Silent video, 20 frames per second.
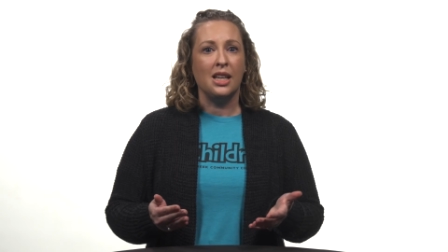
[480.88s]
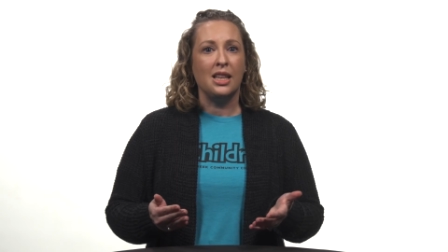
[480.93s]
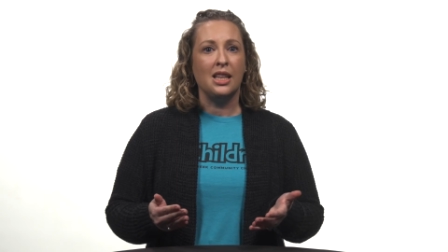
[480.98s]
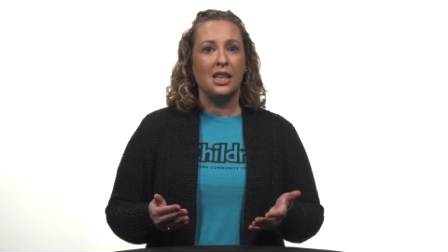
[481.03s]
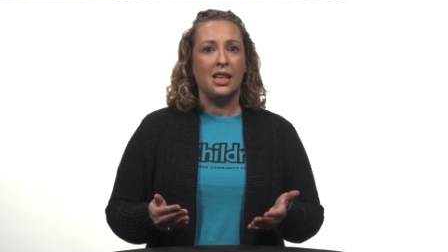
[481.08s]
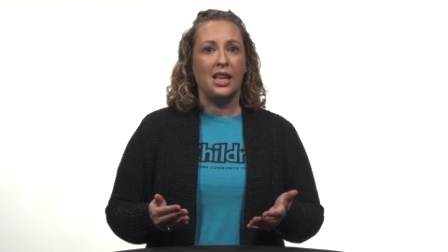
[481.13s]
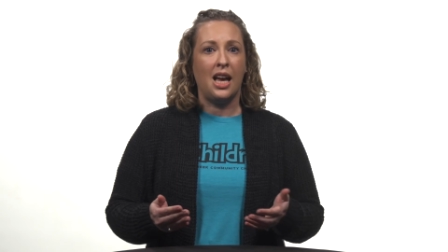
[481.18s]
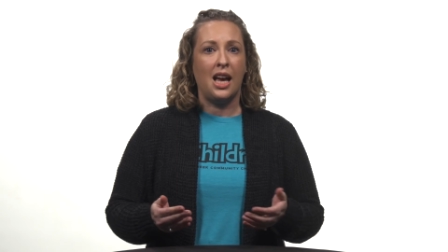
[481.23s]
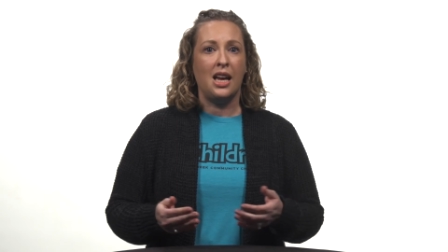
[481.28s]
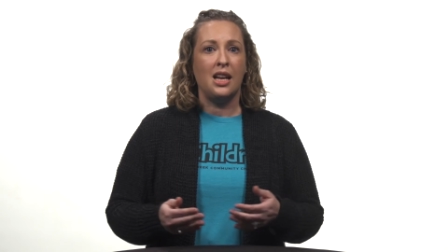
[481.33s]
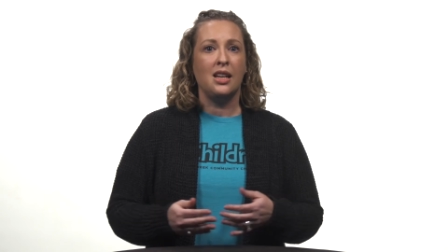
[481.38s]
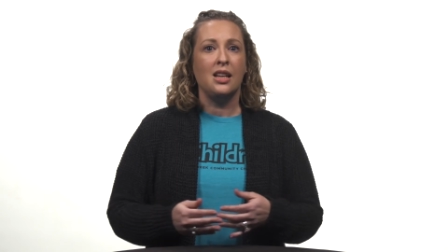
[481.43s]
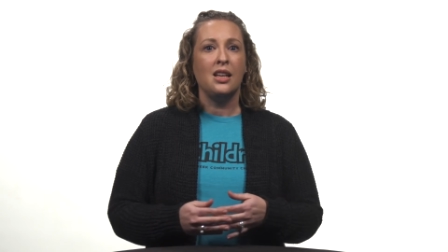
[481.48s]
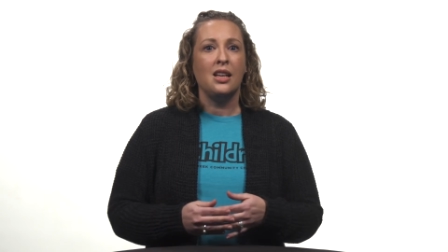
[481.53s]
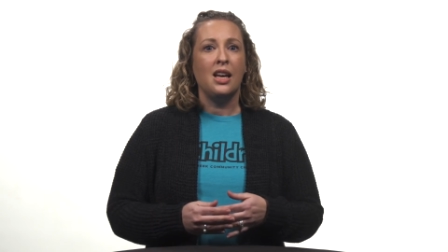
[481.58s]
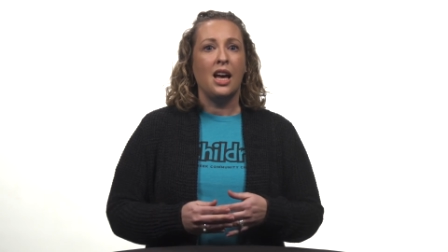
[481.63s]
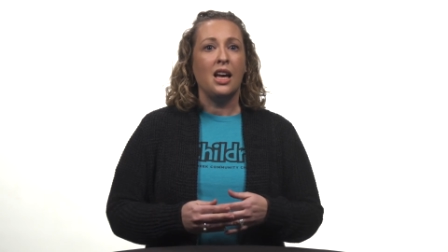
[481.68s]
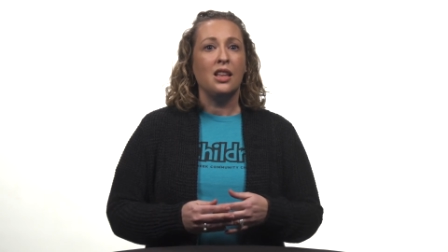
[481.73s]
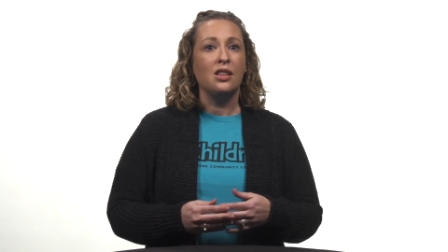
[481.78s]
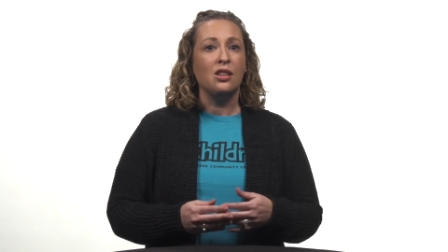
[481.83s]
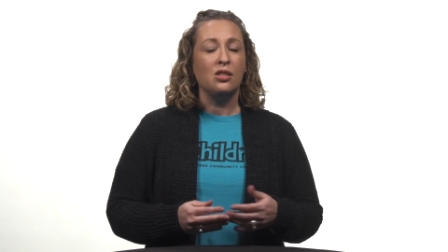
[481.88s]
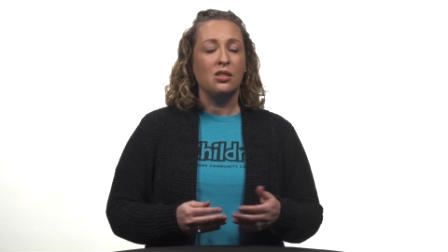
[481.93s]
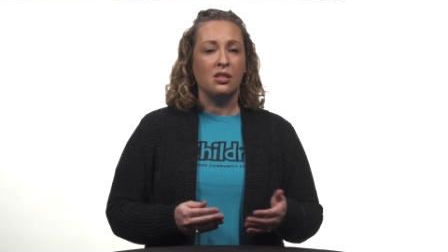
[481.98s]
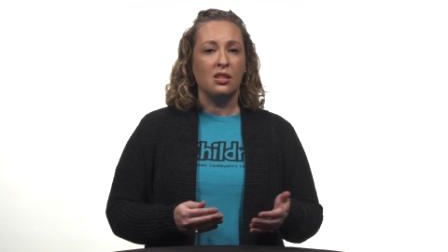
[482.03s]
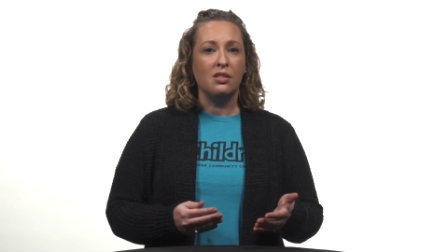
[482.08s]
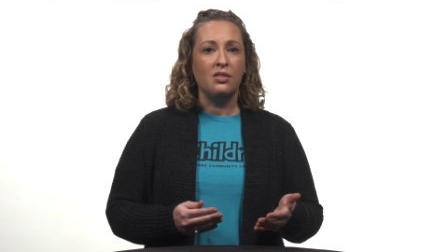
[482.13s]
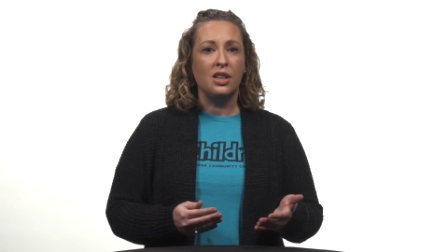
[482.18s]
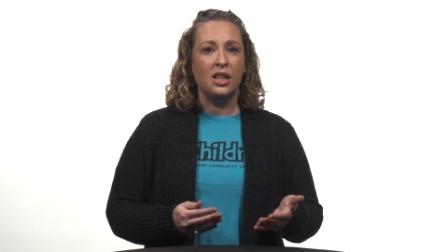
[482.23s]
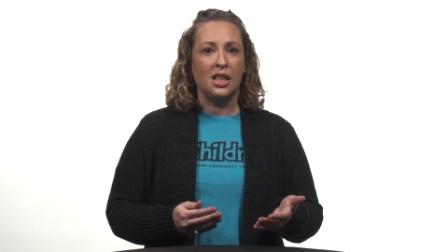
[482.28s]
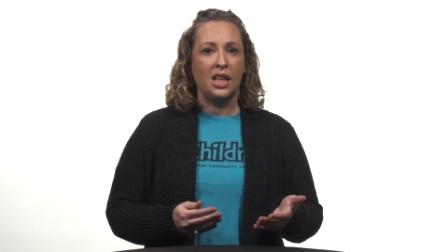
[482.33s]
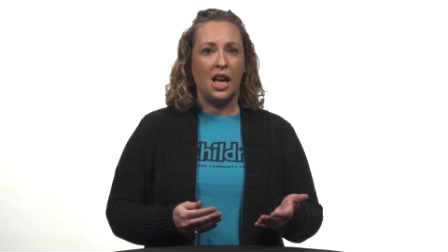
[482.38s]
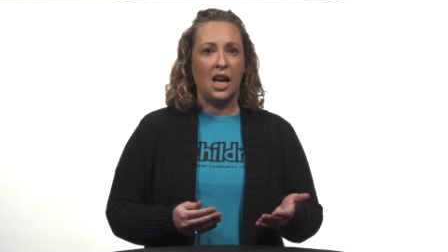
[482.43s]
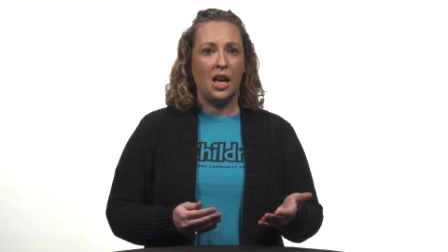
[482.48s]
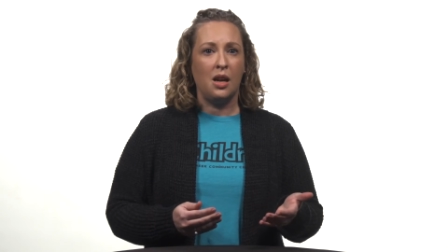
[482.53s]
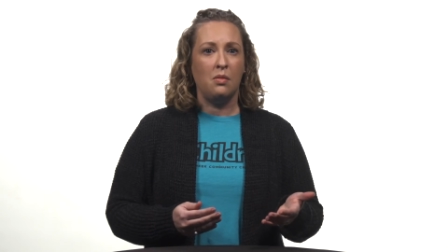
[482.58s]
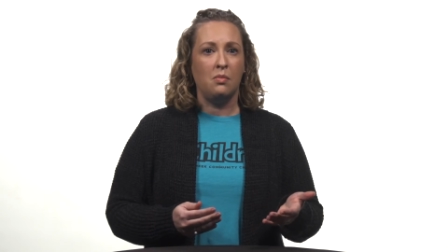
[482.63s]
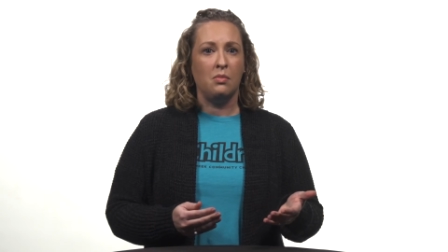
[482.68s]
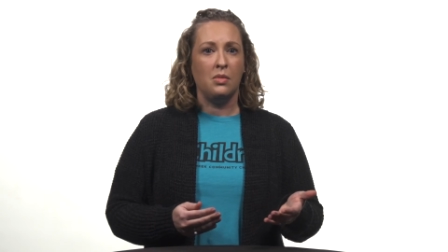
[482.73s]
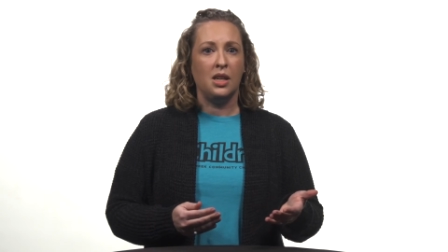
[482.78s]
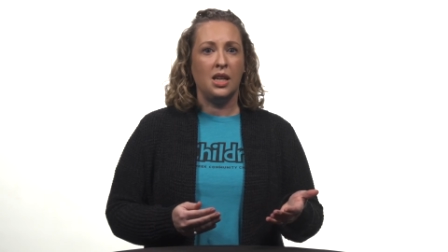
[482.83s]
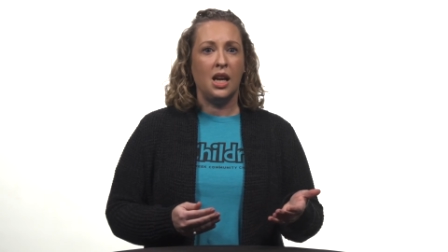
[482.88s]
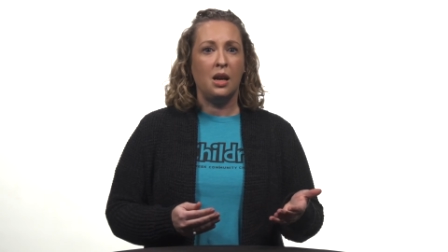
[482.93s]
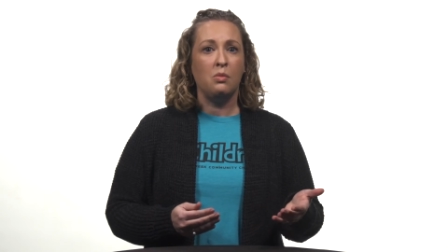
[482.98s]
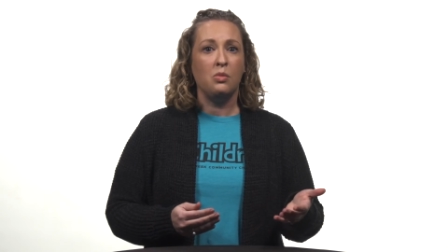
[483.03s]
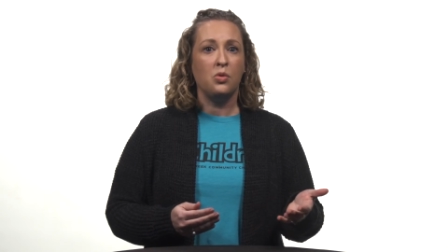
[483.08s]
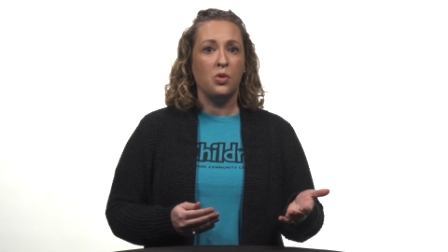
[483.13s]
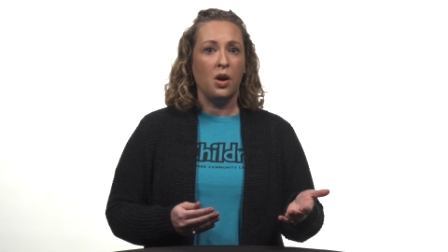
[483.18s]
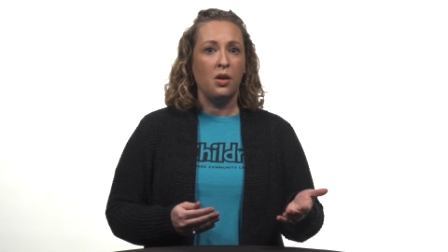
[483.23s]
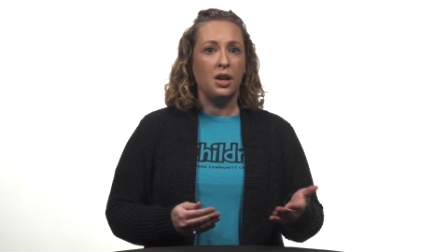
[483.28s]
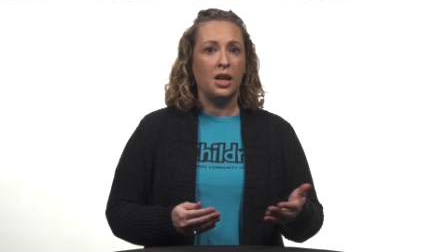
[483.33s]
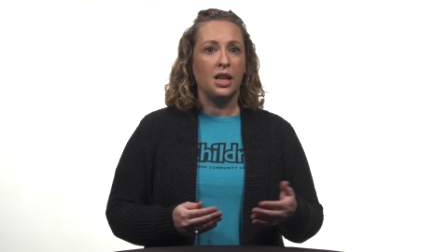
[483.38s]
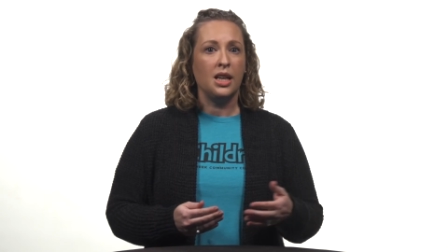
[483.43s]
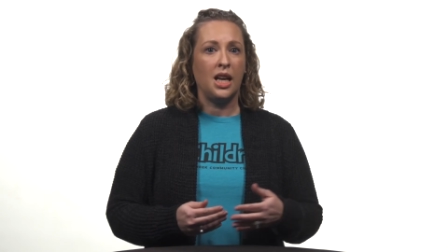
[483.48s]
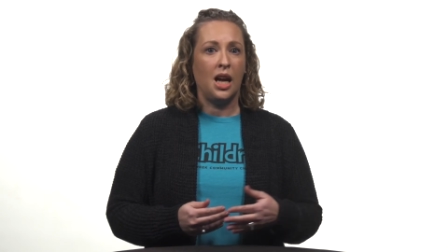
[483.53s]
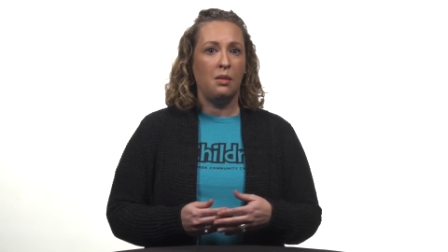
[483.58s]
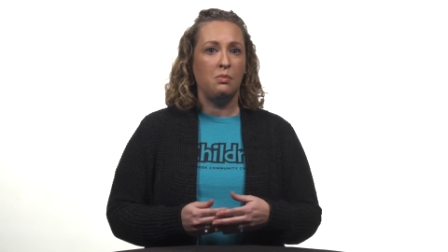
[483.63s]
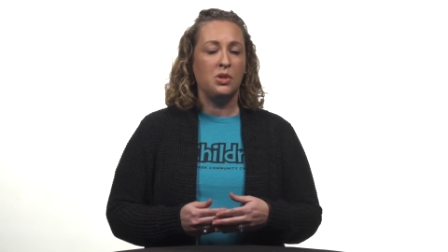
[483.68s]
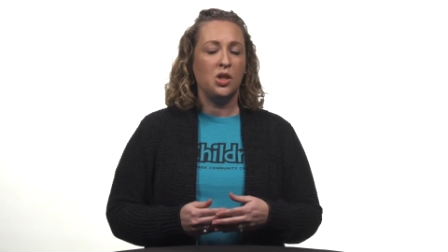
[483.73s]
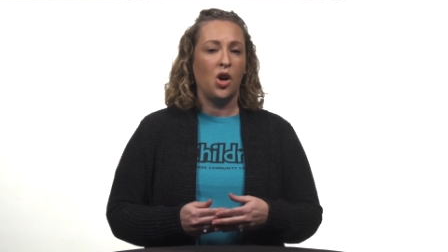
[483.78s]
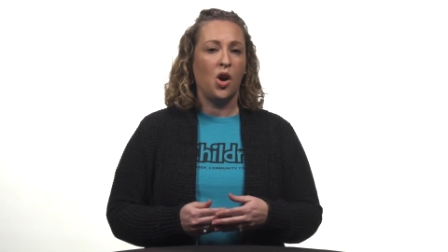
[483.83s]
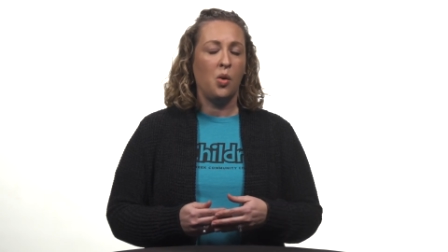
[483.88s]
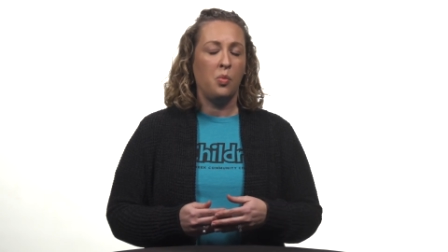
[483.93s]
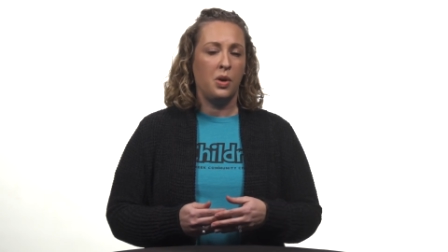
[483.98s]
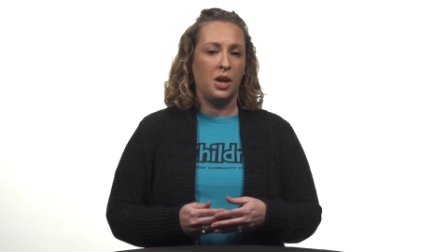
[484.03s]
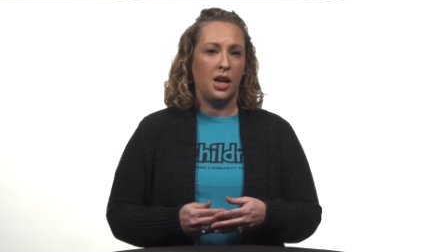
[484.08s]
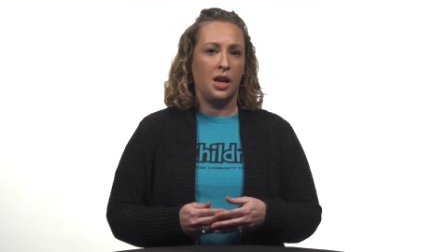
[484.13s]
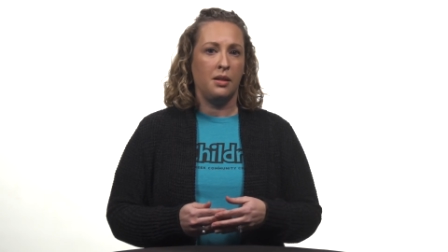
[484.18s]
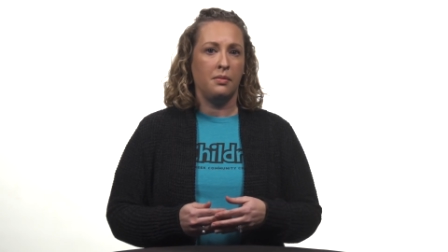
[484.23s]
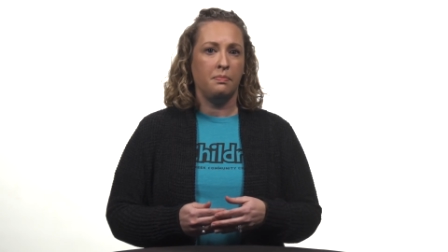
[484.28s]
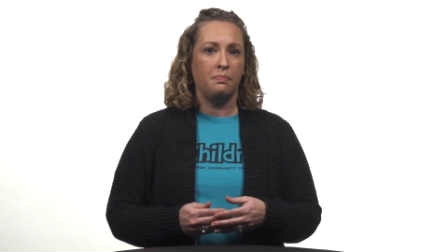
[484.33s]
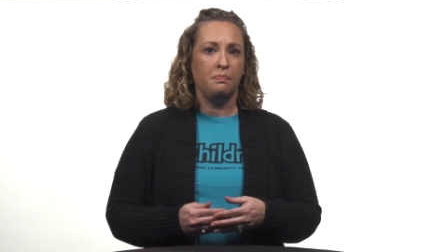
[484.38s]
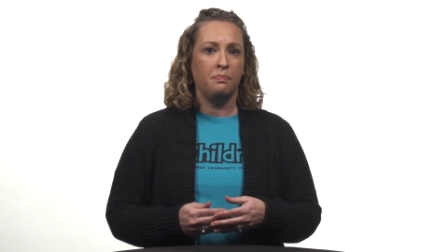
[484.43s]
in the gate, and the servant came, named Rhoda, came to open it.